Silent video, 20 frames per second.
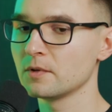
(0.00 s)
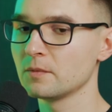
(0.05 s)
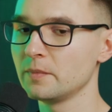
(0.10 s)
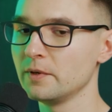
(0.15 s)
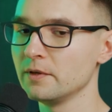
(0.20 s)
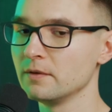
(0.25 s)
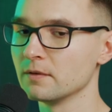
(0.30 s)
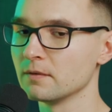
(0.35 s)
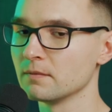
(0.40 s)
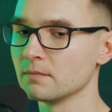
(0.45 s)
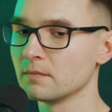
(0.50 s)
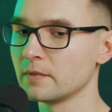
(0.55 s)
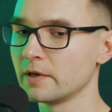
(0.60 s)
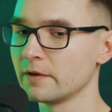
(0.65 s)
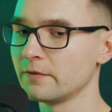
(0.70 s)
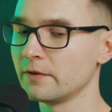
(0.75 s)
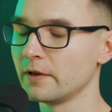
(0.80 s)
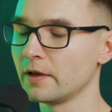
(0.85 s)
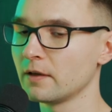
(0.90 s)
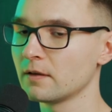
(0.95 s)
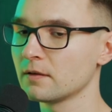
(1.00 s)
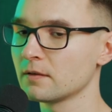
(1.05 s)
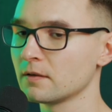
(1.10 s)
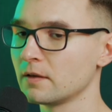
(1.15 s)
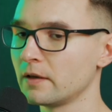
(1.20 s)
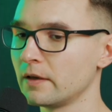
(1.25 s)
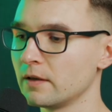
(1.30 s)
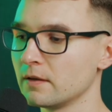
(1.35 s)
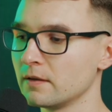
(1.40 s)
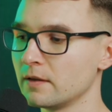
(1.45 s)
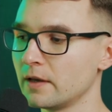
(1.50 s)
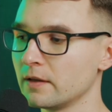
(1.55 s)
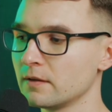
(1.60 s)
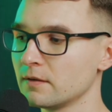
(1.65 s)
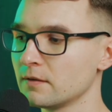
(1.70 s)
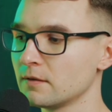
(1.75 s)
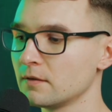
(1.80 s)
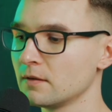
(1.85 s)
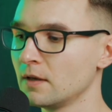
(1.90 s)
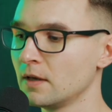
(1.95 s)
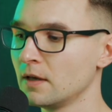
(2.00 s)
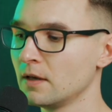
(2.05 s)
opinion, I think, that